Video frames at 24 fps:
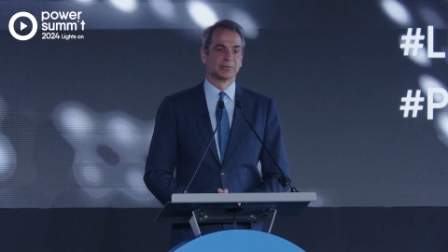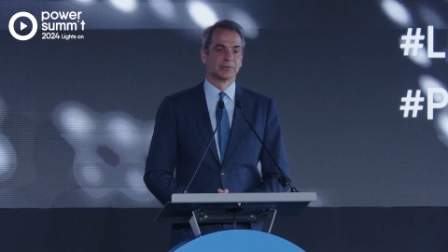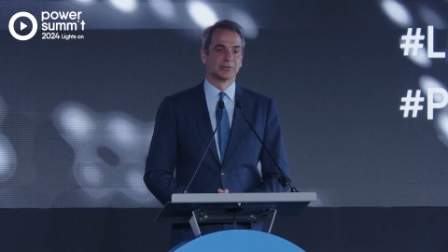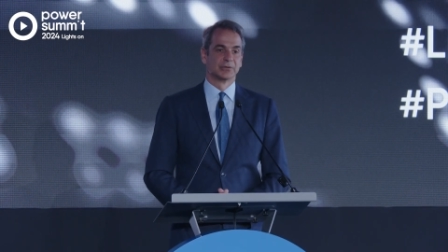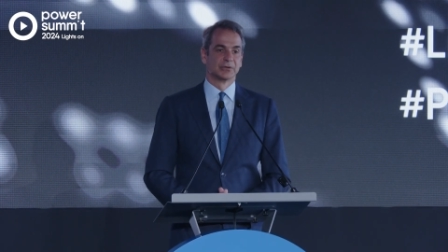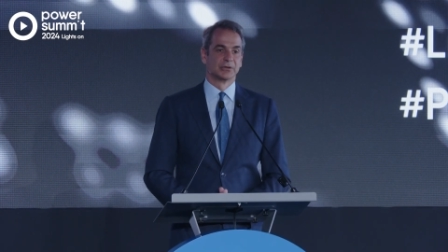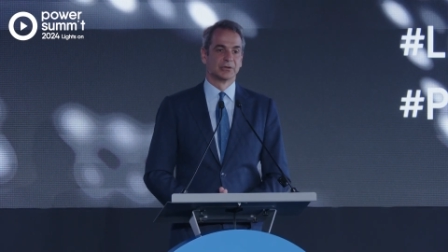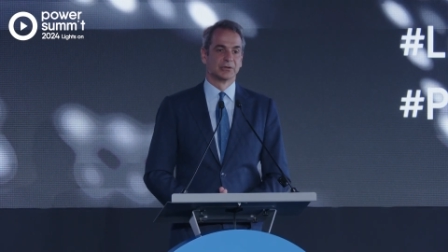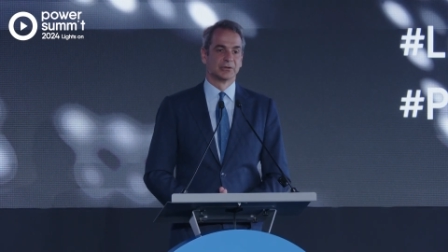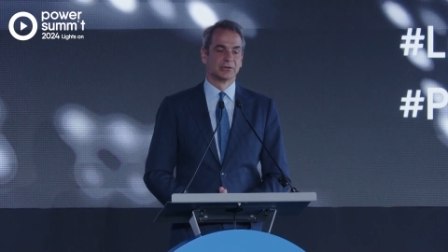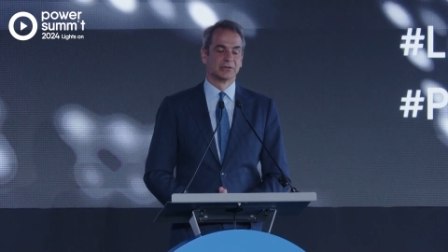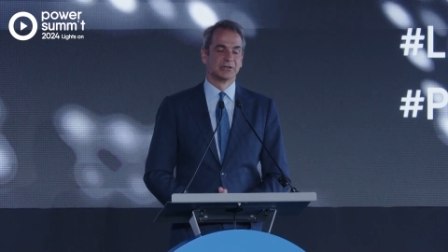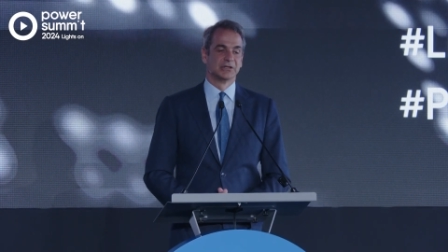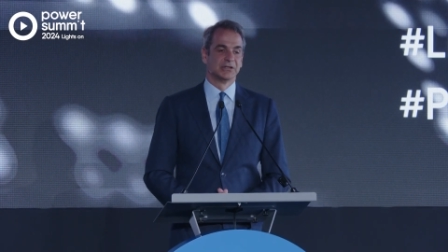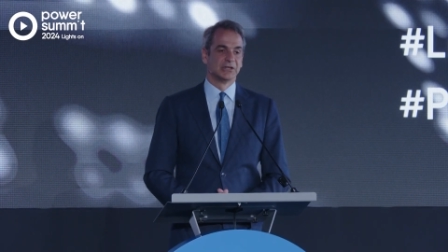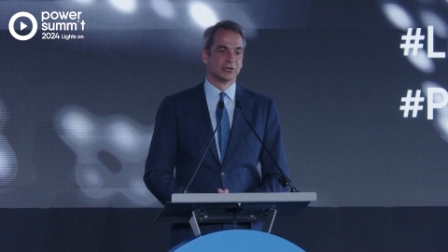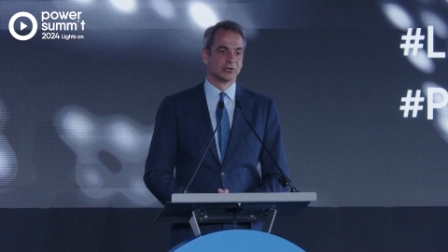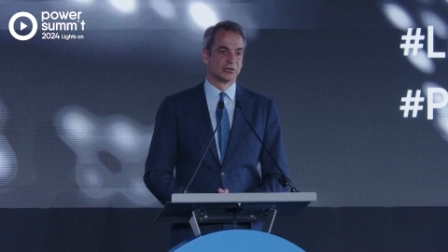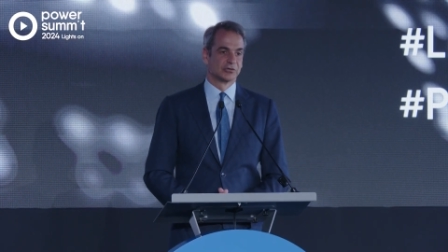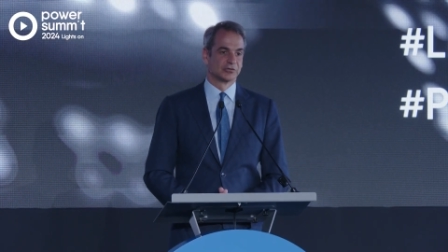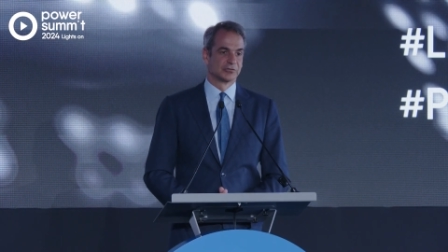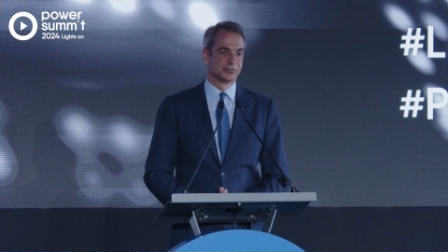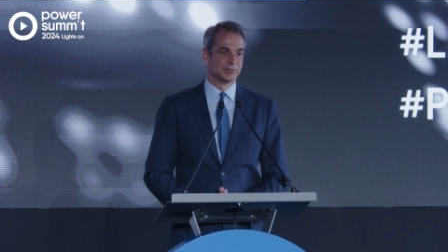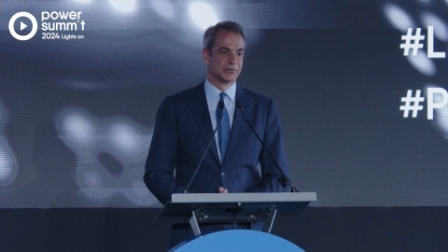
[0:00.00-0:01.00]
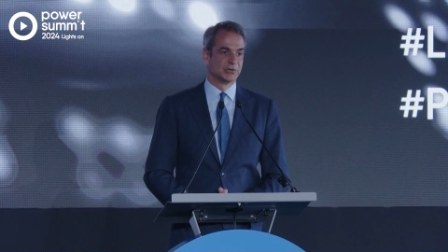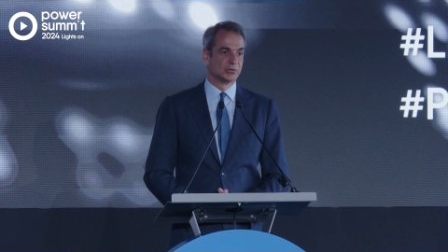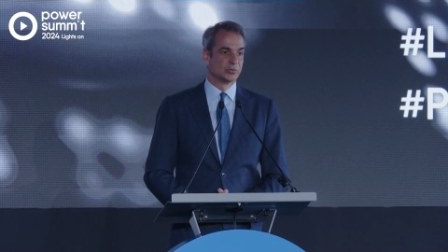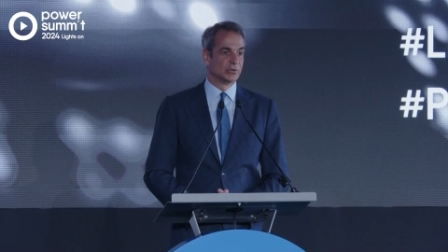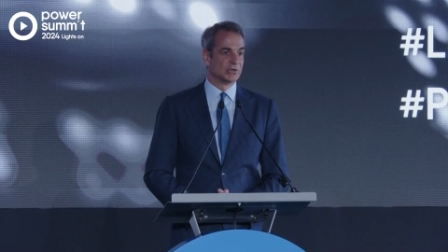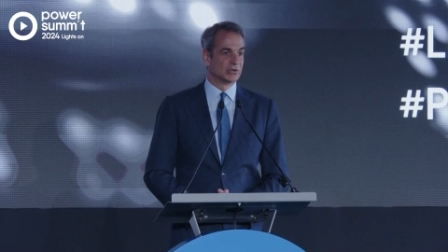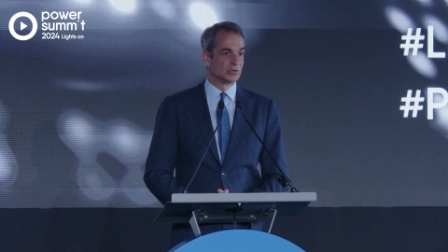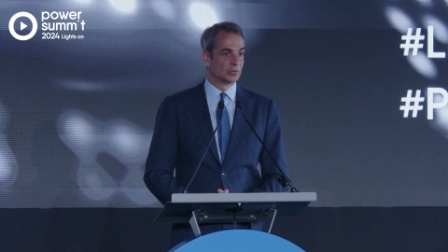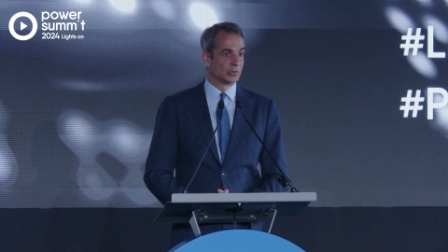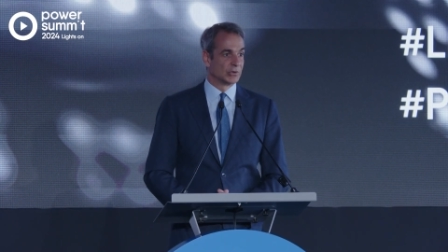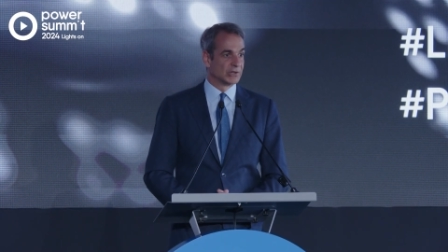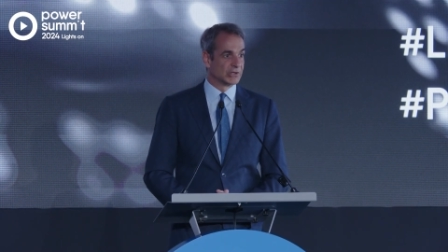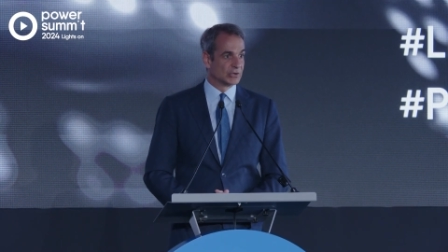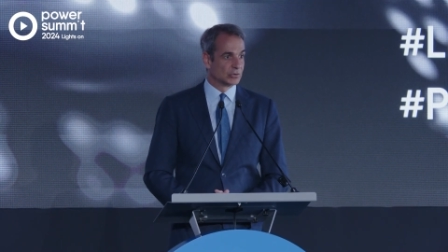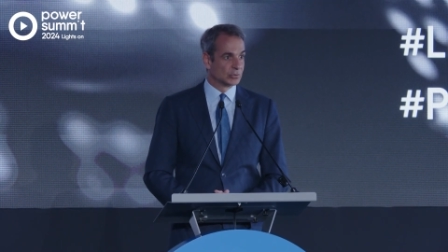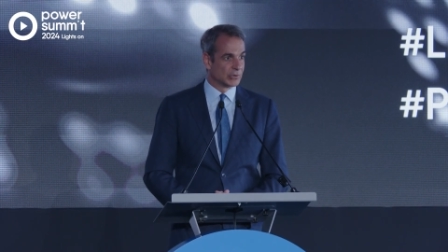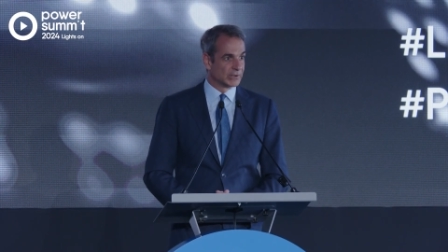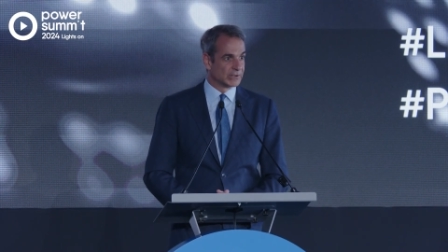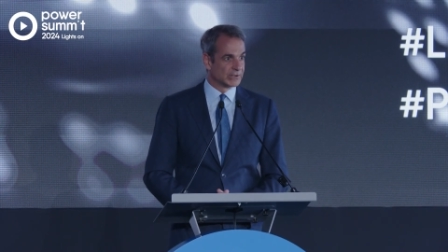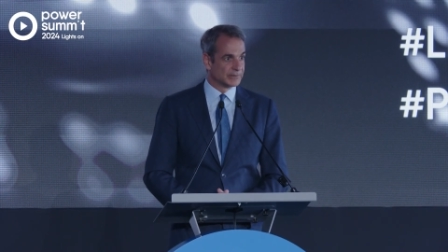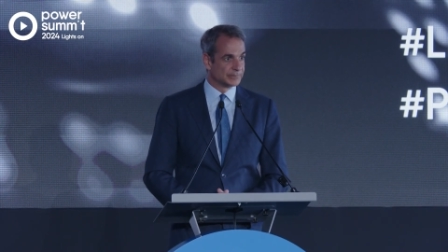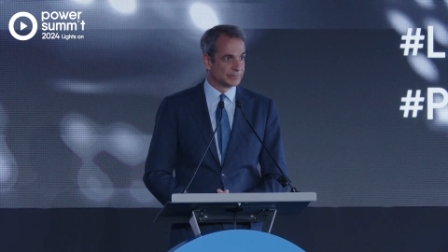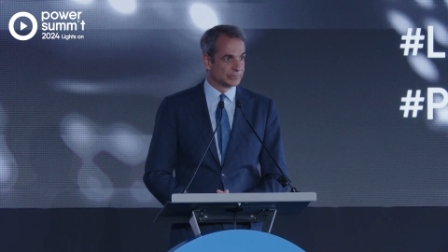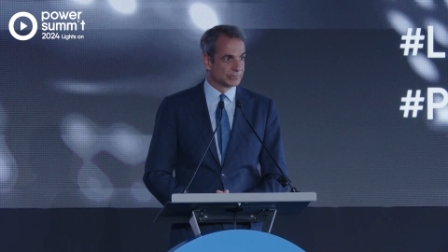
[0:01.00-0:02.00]
the years between
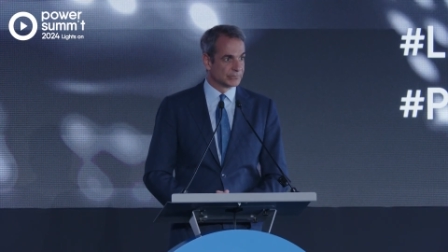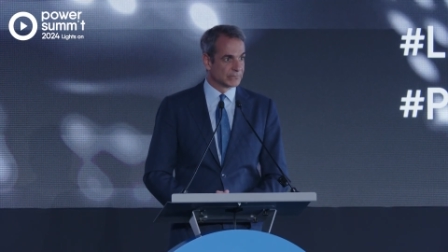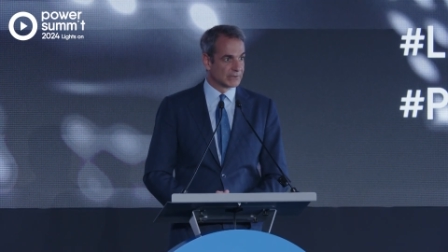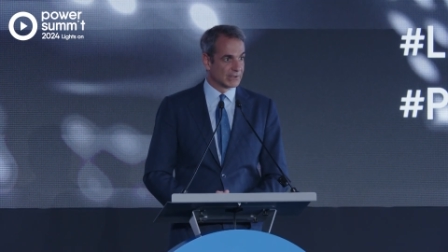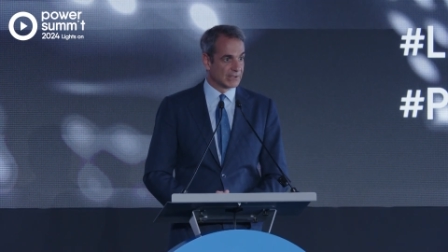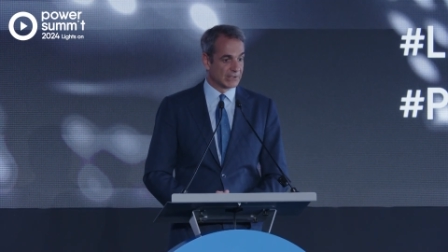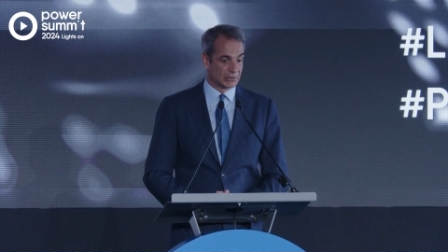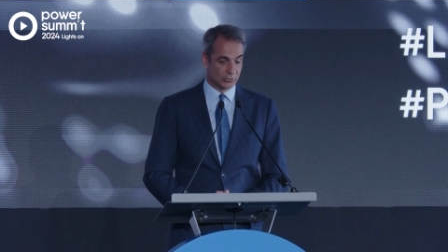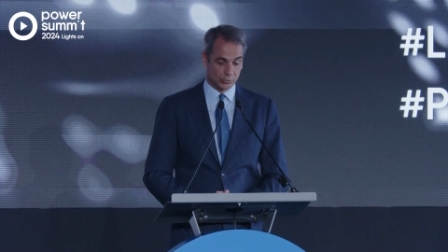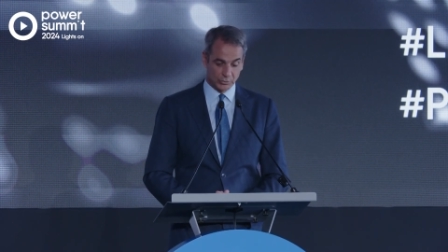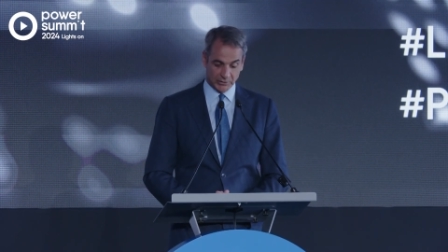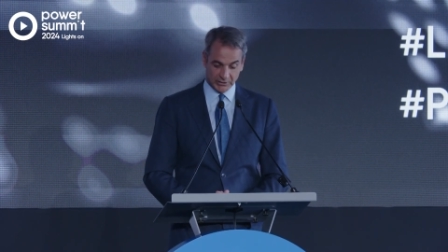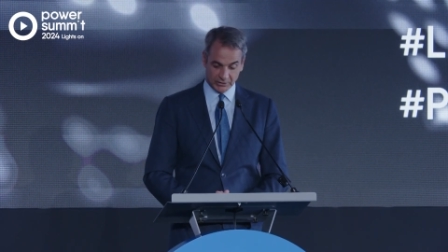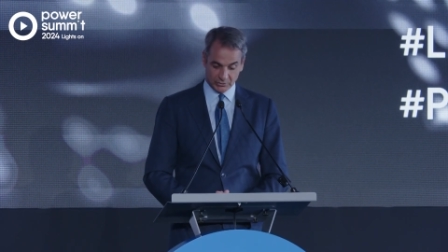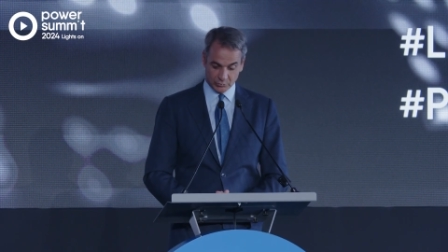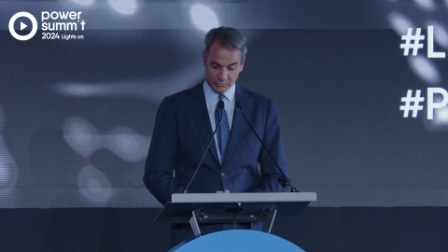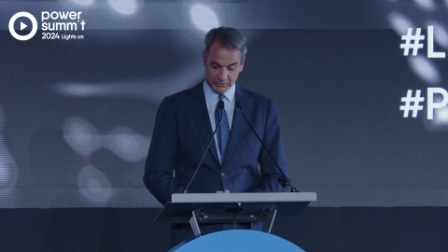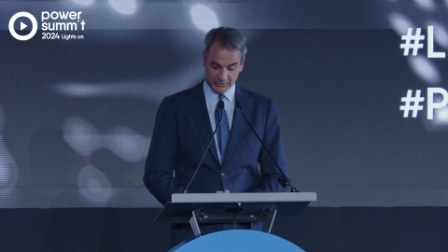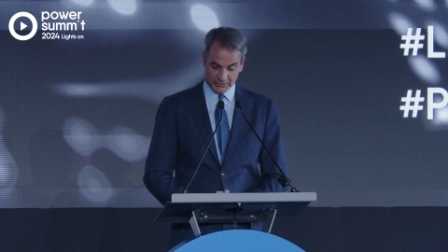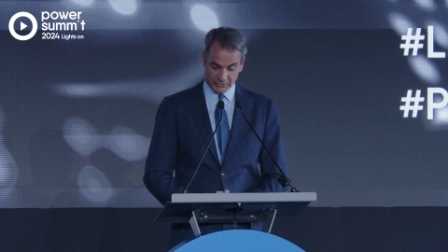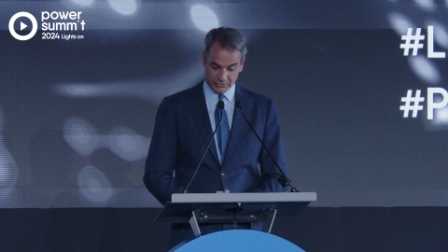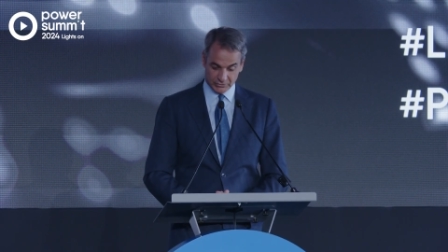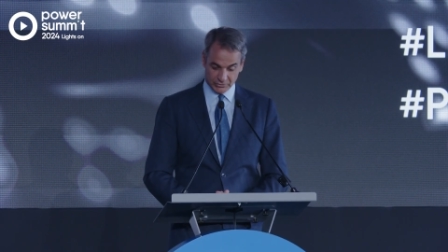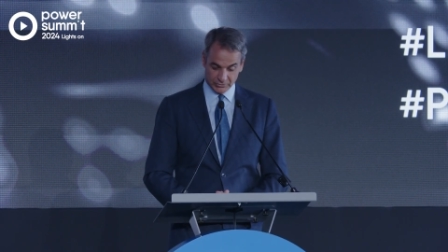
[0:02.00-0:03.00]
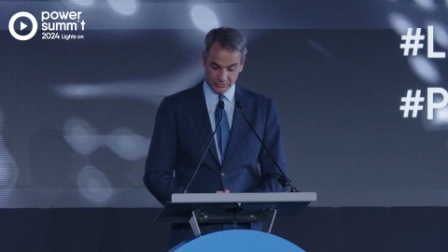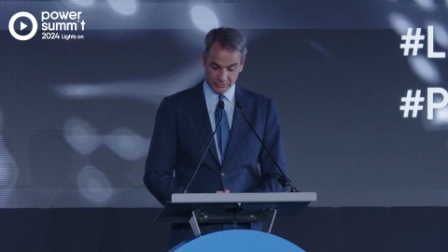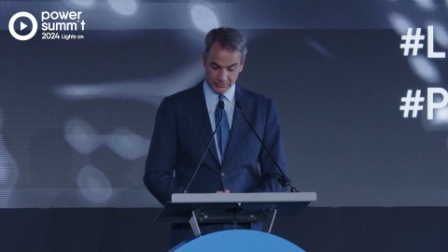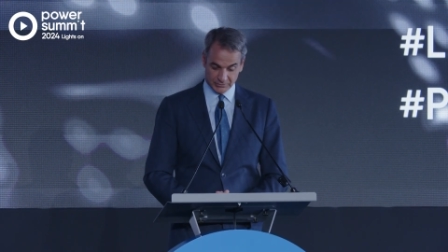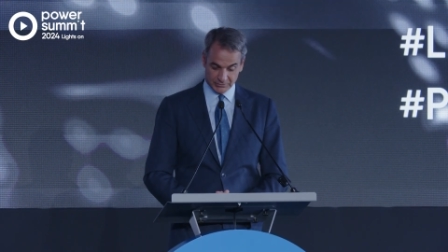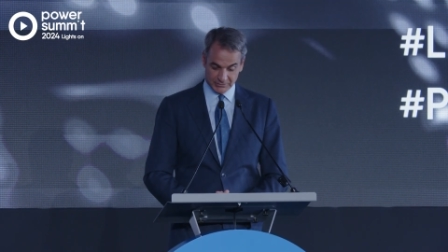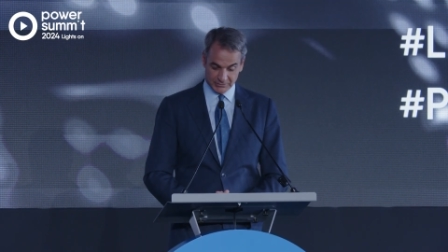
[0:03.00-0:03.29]
2020 and 2022,